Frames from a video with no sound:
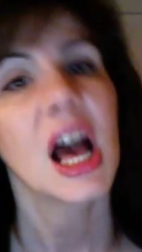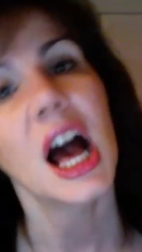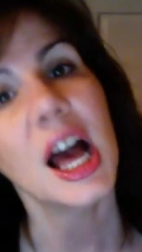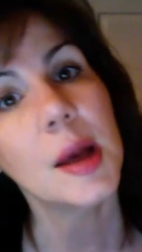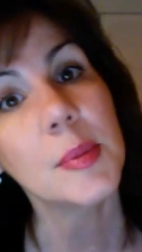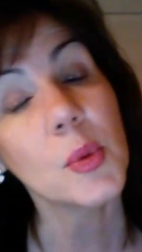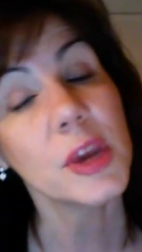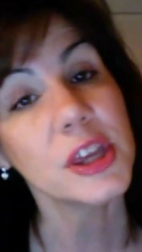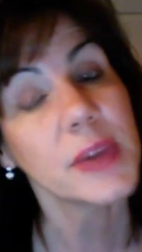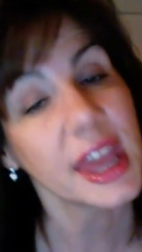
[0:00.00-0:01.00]
Um, but
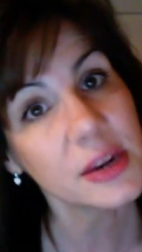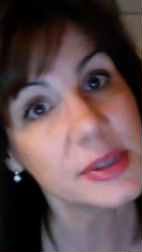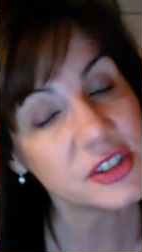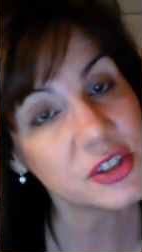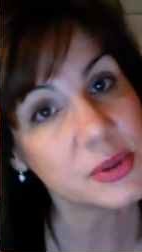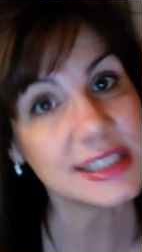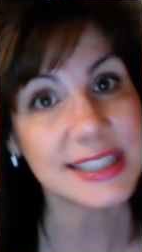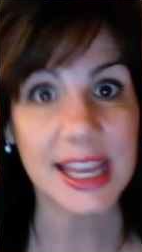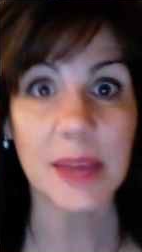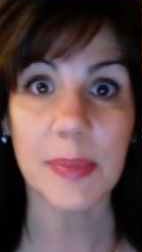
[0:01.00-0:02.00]
what you can always do is
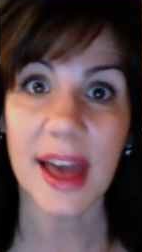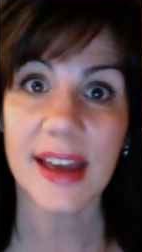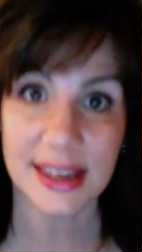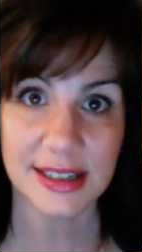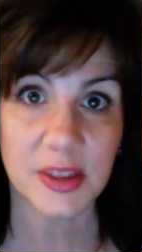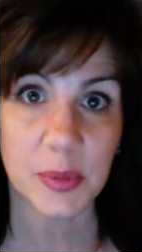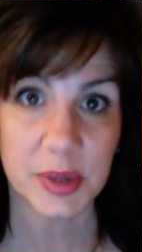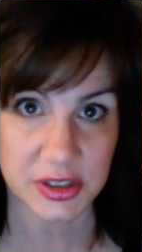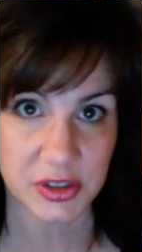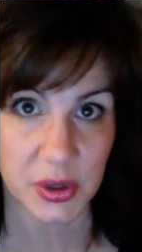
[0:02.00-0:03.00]
take it back into the
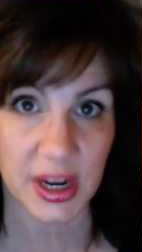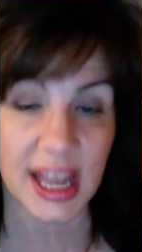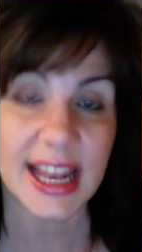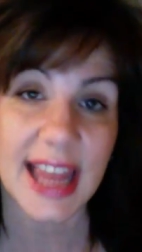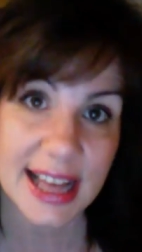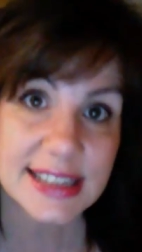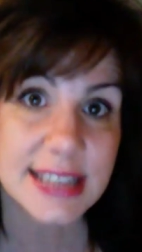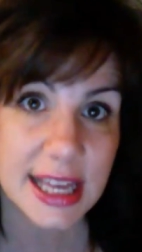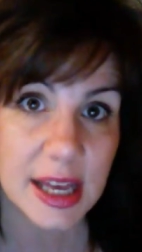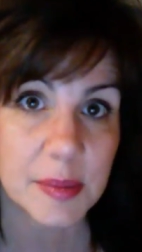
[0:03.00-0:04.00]
bookstore and ask
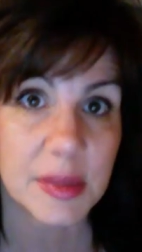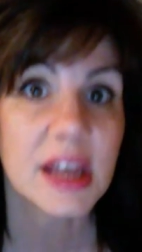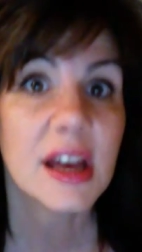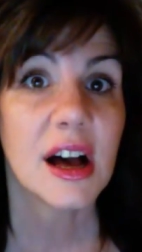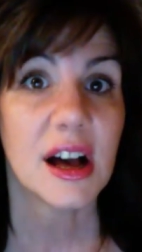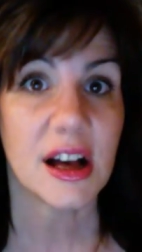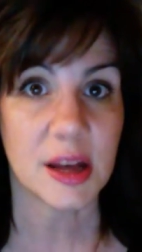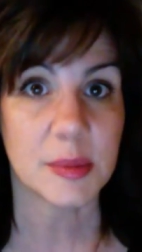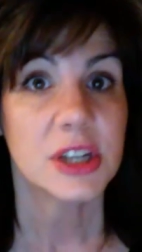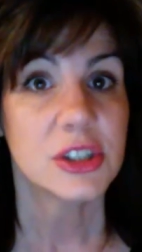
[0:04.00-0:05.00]
them
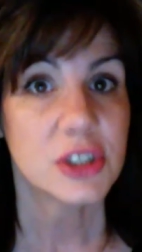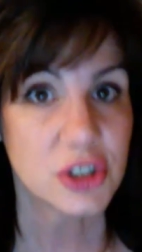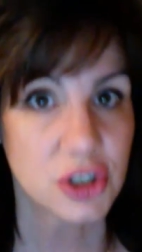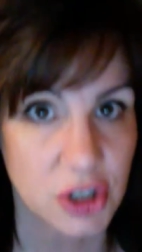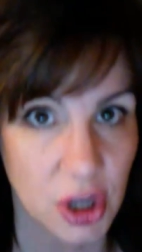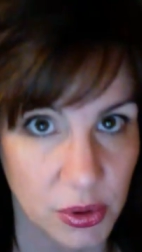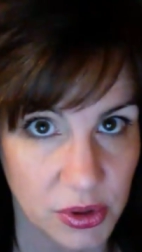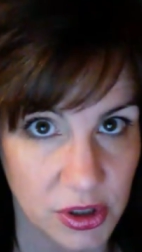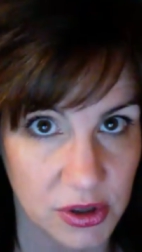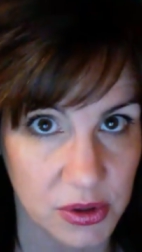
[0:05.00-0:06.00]
um, to show
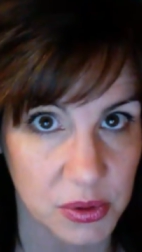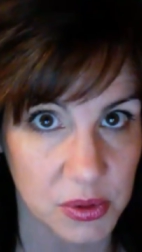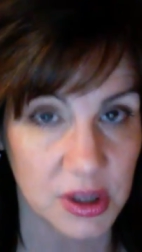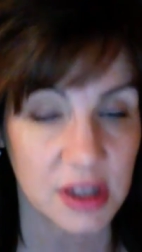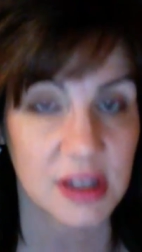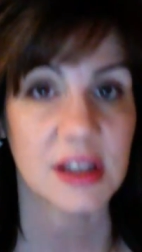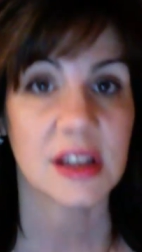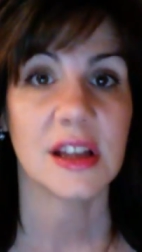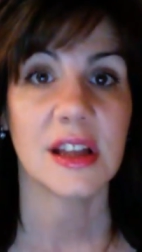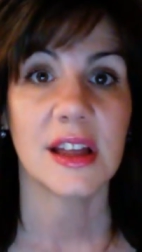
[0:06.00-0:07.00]
you
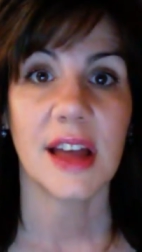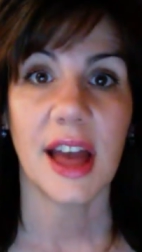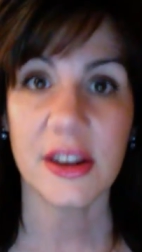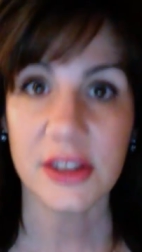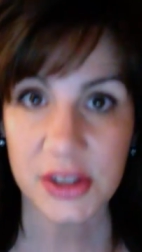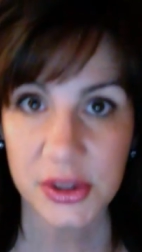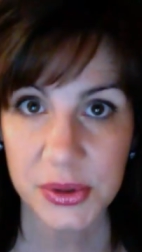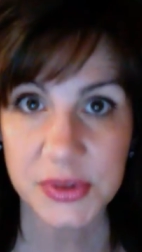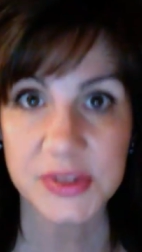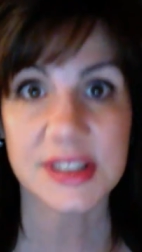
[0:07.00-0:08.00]
how to
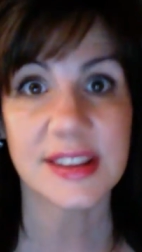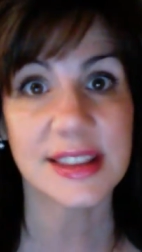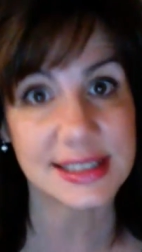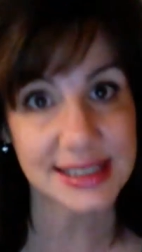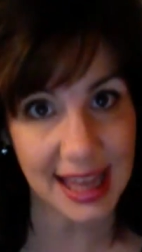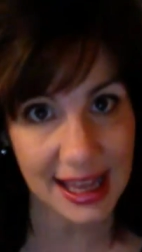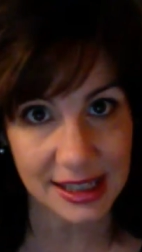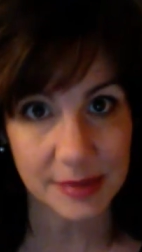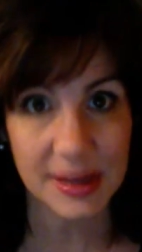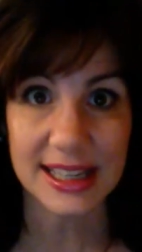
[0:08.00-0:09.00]
use the
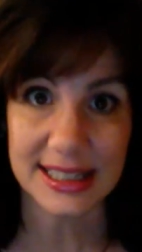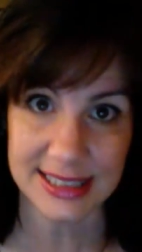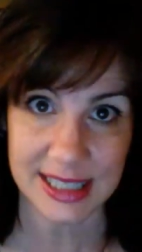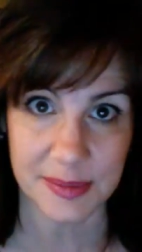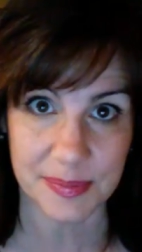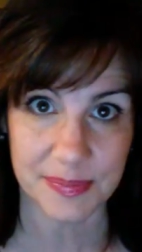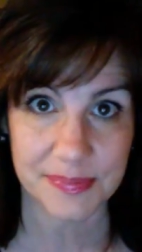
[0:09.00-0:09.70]
scanning mechanism.